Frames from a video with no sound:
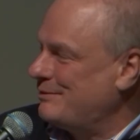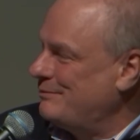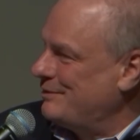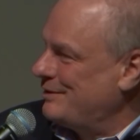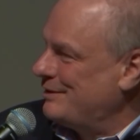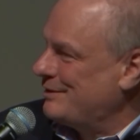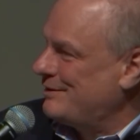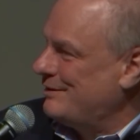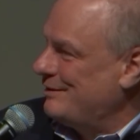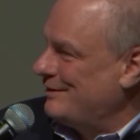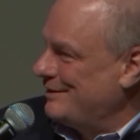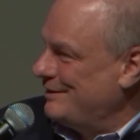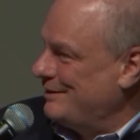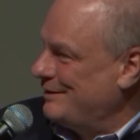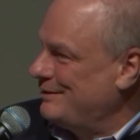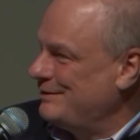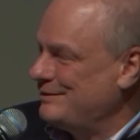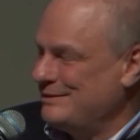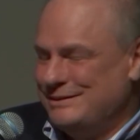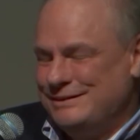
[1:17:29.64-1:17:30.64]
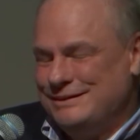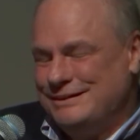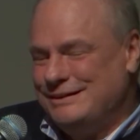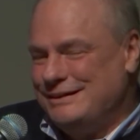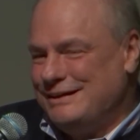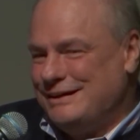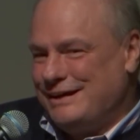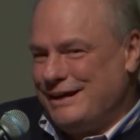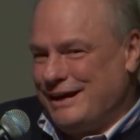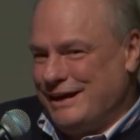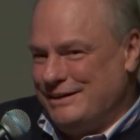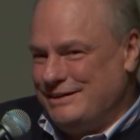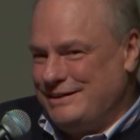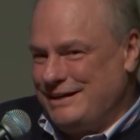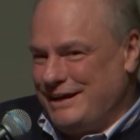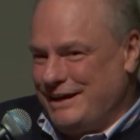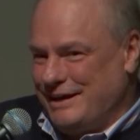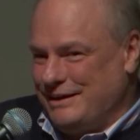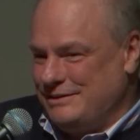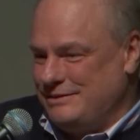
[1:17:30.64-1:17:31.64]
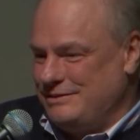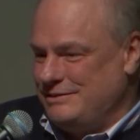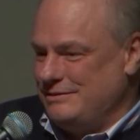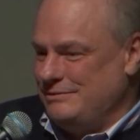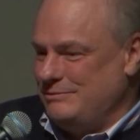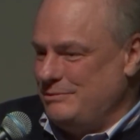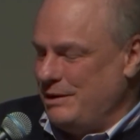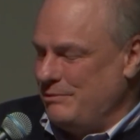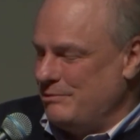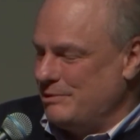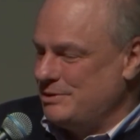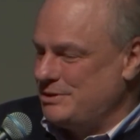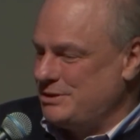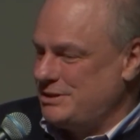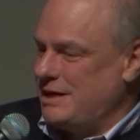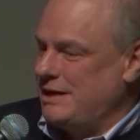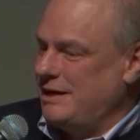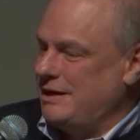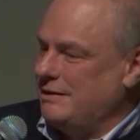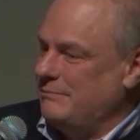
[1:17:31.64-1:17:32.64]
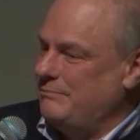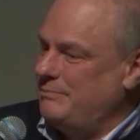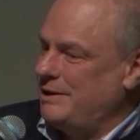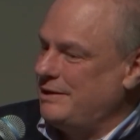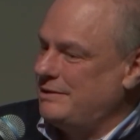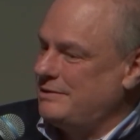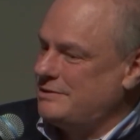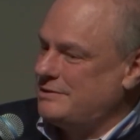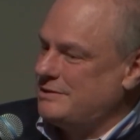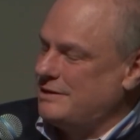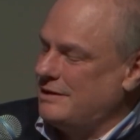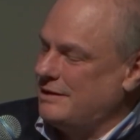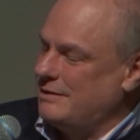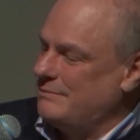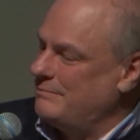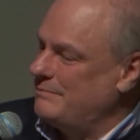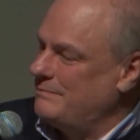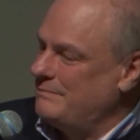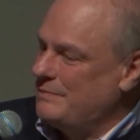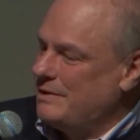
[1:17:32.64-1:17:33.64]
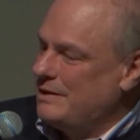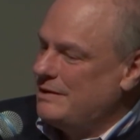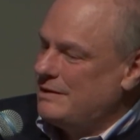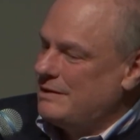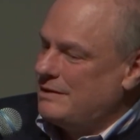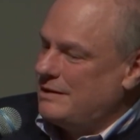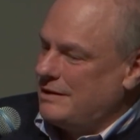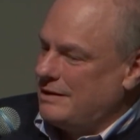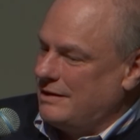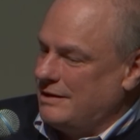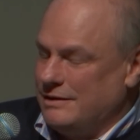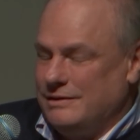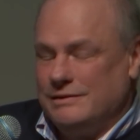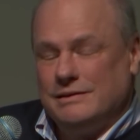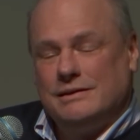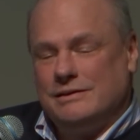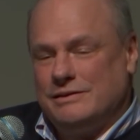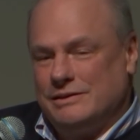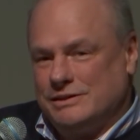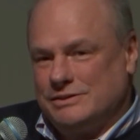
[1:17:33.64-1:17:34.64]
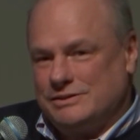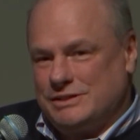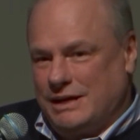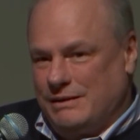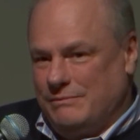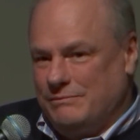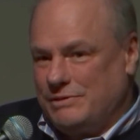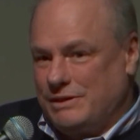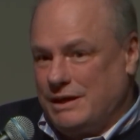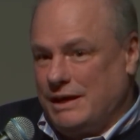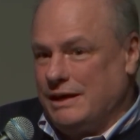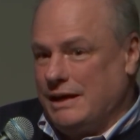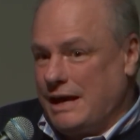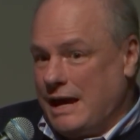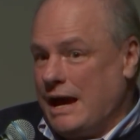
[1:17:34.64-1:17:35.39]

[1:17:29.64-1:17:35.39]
with a colleague. And we were saying a bit the same thing.